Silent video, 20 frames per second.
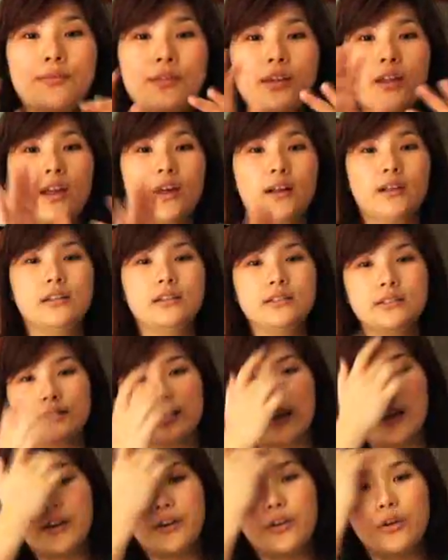something else
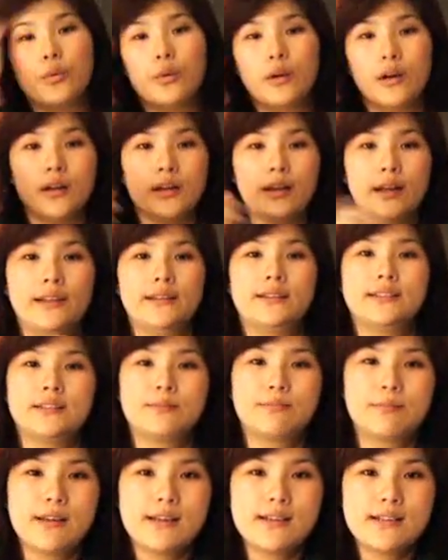newer at this
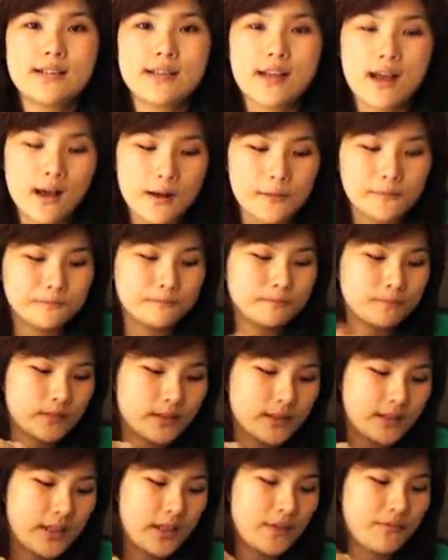place, um,
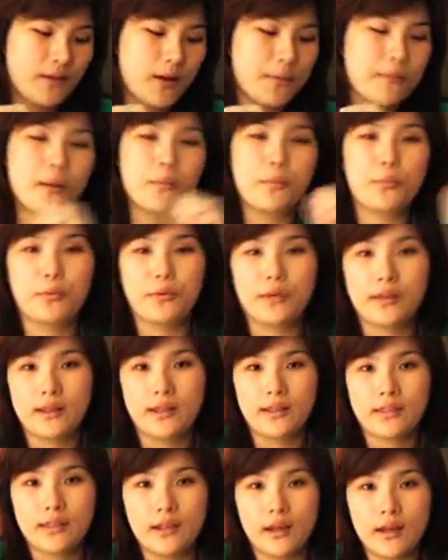they've come up
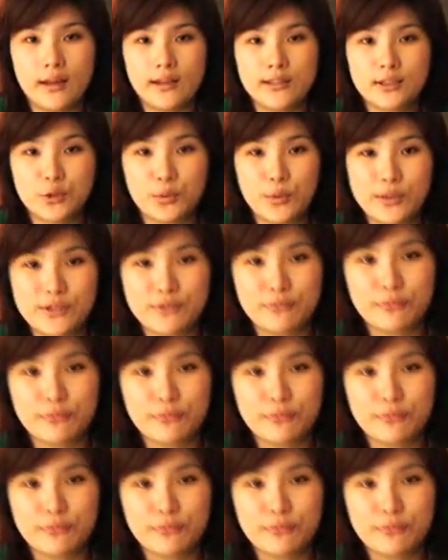with a Swiss